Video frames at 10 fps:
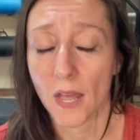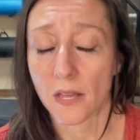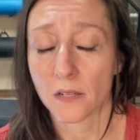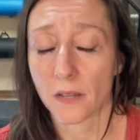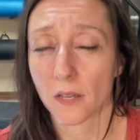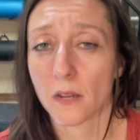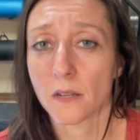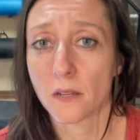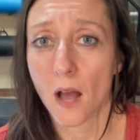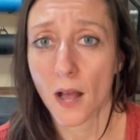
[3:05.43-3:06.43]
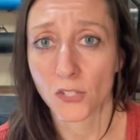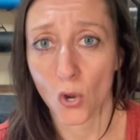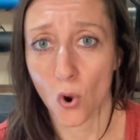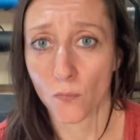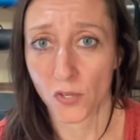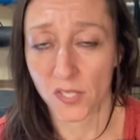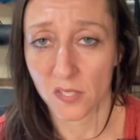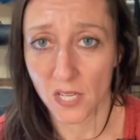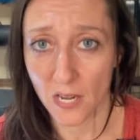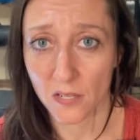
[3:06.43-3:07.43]
And I cannot
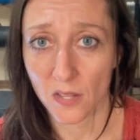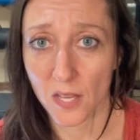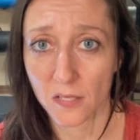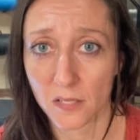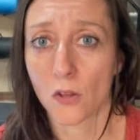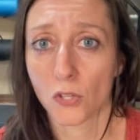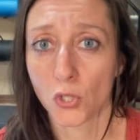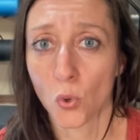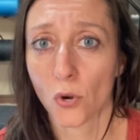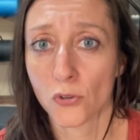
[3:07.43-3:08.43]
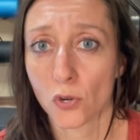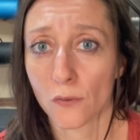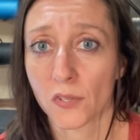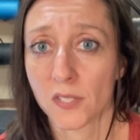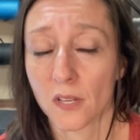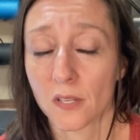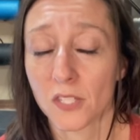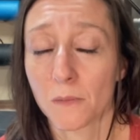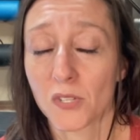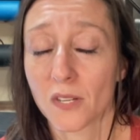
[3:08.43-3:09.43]
overstate this. Your nervous
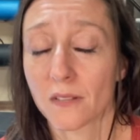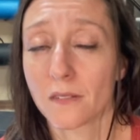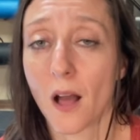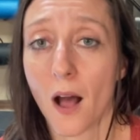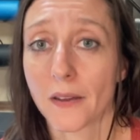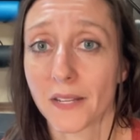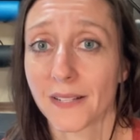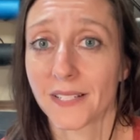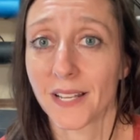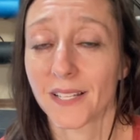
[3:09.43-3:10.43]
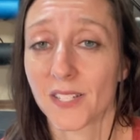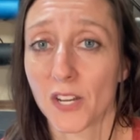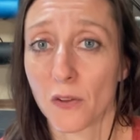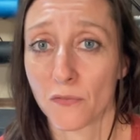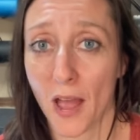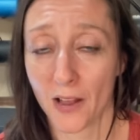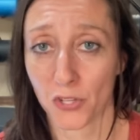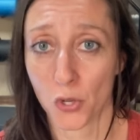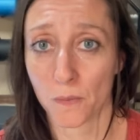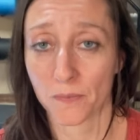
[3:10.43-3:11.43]
system does not exist in a
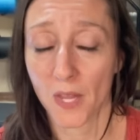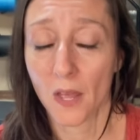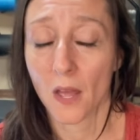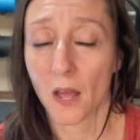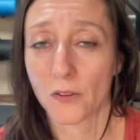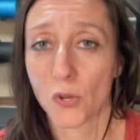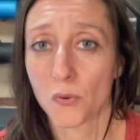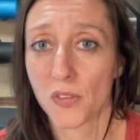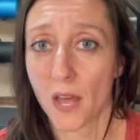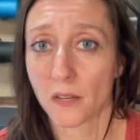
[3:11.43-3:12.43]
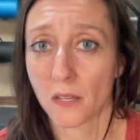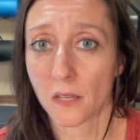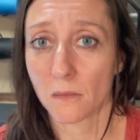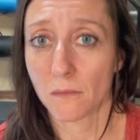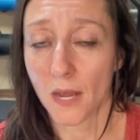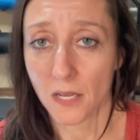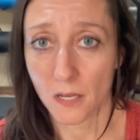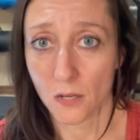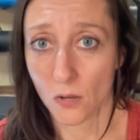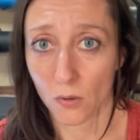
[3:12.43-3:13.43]
vacuum. I know that in
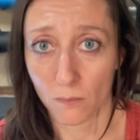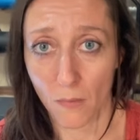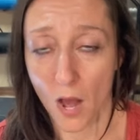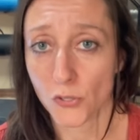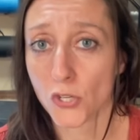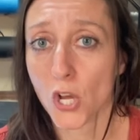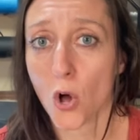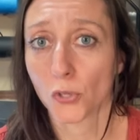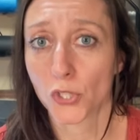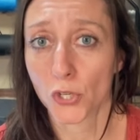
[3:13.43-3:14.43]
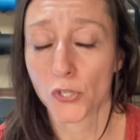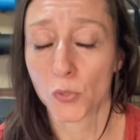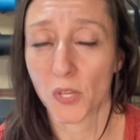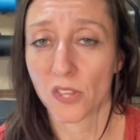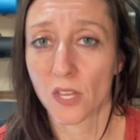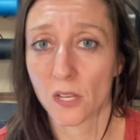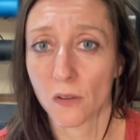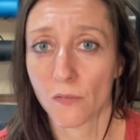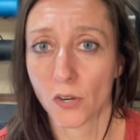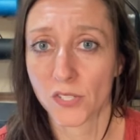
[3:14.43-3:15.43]
many modern cultures, we think
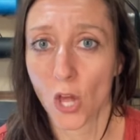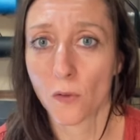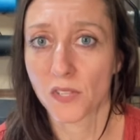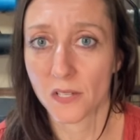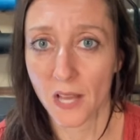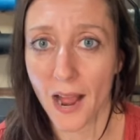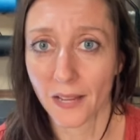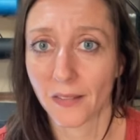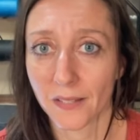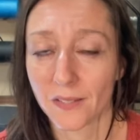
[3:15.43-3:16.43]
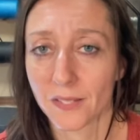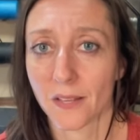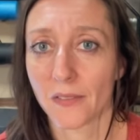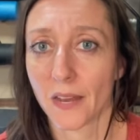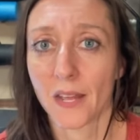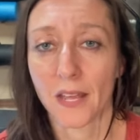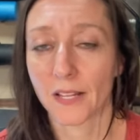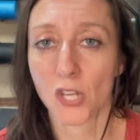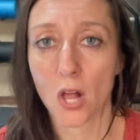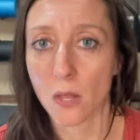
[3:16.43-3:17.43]
of ourselves as islands and that
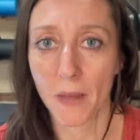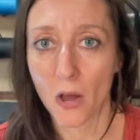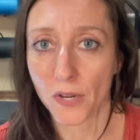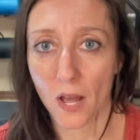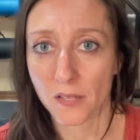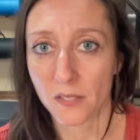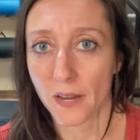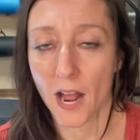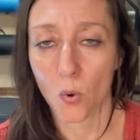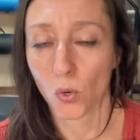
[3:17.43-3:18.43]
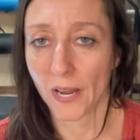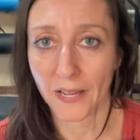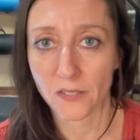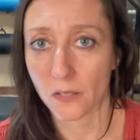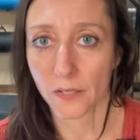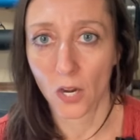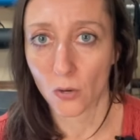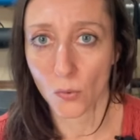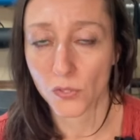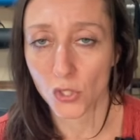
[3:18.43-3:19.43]
it's all about us and how we're handling our
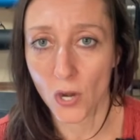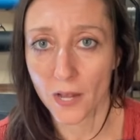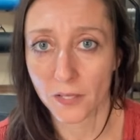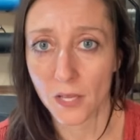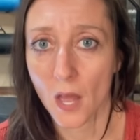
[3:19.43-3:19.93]
own stress.